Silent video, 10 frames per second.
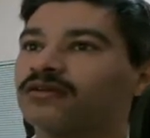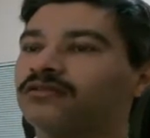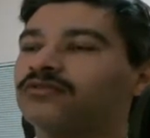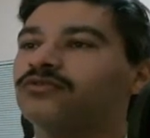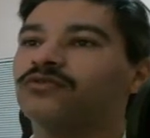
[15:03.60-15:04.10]

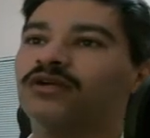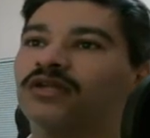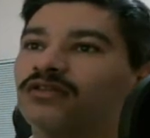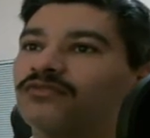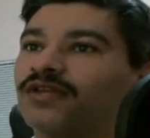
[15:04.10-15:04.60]
do
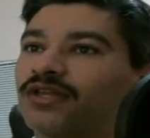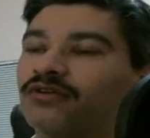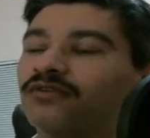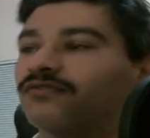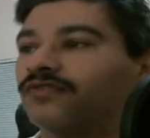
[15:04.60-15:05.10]
another
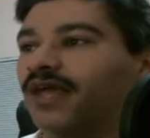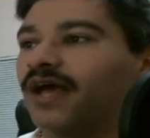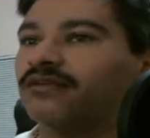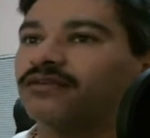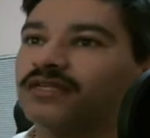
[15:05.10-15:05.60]
video for
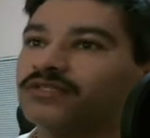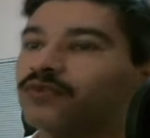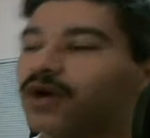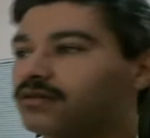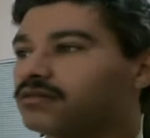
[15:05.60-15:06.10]
that as
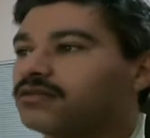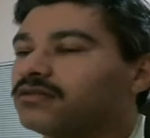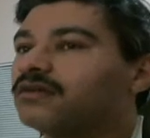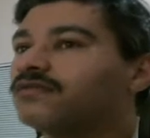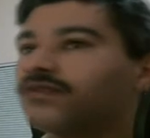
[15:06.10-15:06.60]
well,
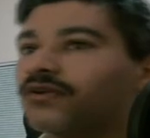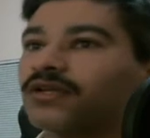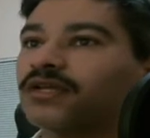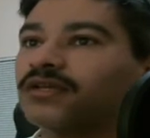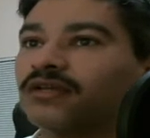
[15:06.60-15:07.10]
of
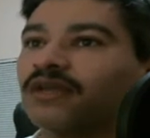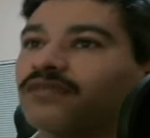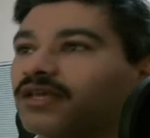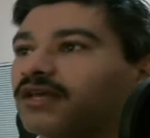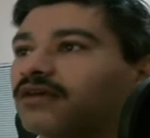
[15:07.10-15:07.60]
learning
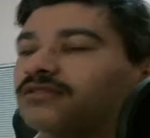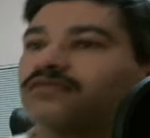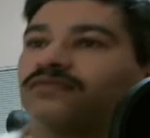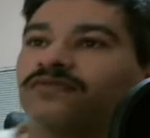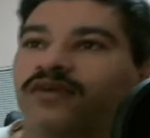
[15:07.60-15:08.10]
everything
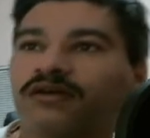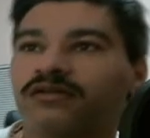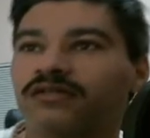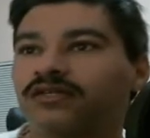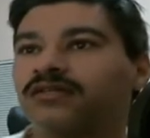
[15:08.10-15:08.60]
else of
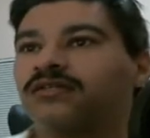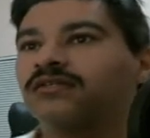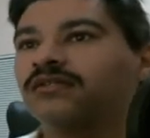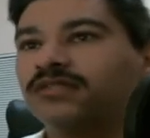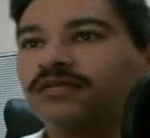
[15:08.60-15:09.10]

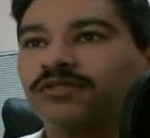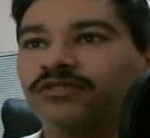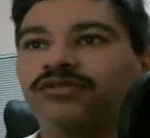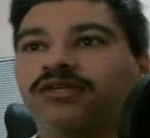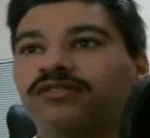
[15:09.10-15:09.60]
the tips
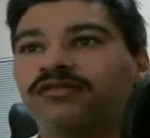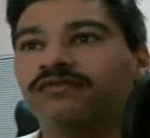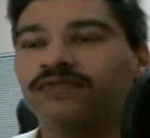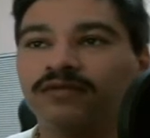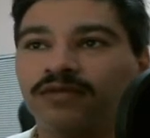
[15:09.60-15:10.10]
and tricks of
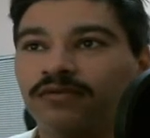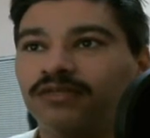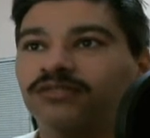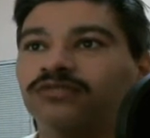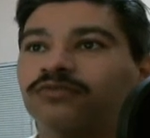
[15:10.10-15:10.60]

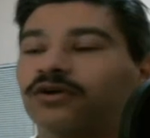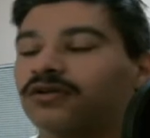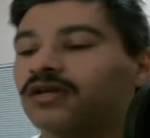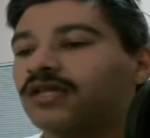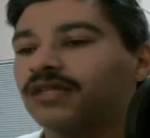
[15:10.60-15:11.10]
WWE
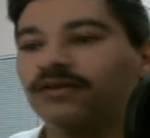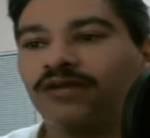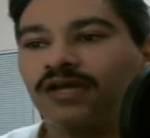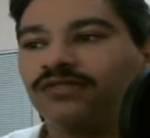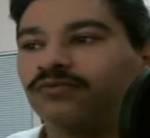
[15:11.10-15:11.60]
Supercard. Thank
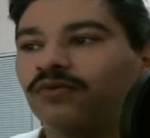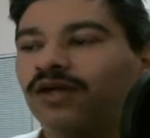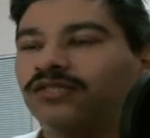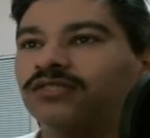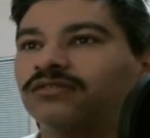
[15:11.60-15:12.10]
you guys for
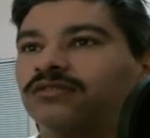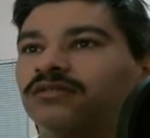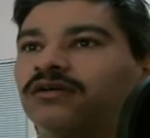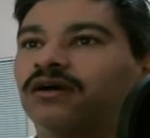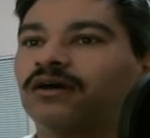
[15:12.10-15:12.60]
watching.
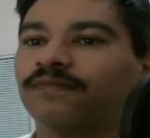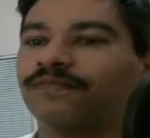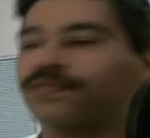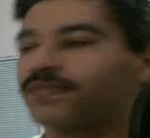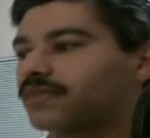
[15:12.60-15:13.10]

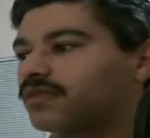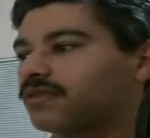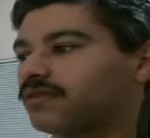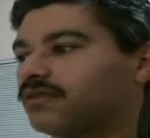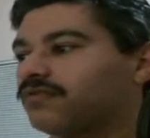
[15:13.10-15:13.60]

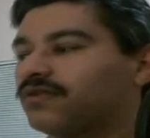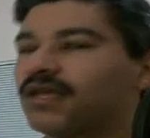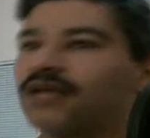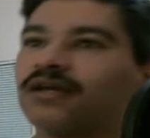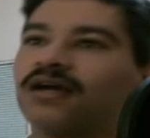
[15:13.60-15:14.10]
Don't
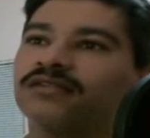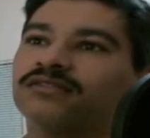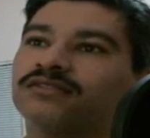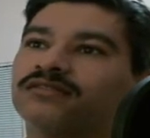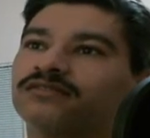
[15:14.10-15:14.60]
forget,
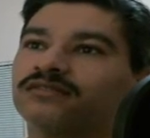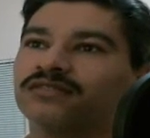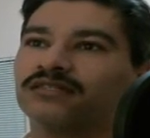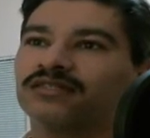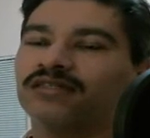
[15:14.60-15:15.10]
guys,
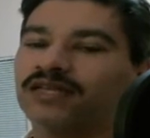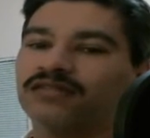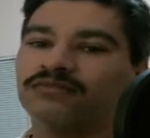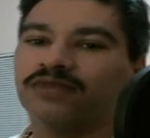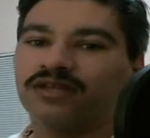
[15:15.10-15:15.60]
like
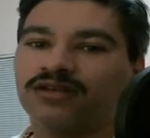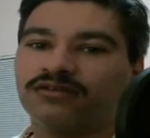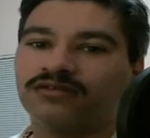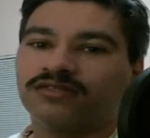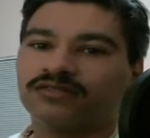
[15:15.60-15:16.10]
the
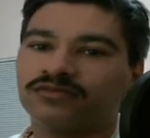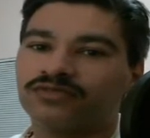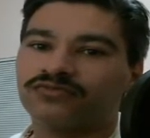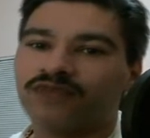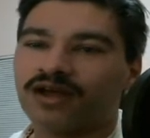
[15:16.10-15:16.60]
video,
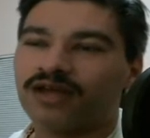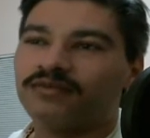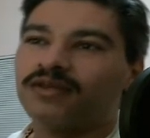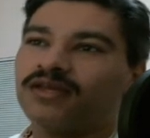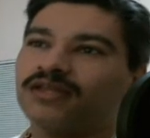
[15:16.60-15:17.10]

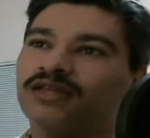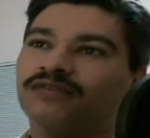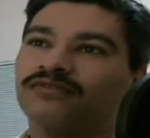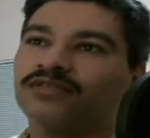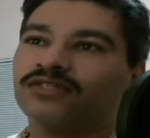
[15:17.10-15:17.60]
subscribe,
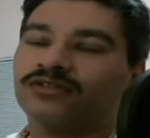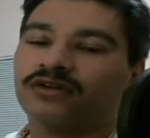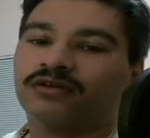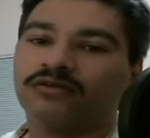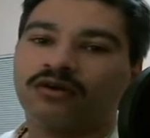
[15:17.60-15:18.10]
definitely turn
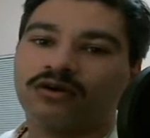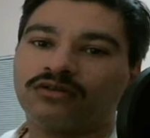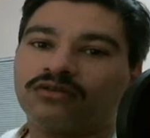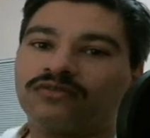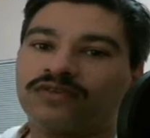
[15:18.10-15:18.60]
on all
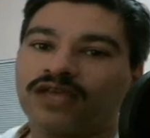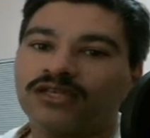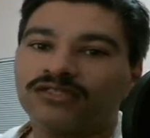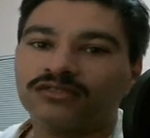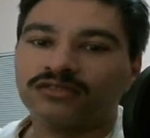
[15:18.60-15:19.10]

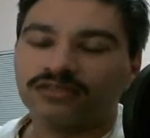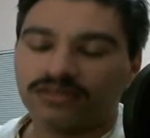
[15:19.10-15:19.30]
notifications.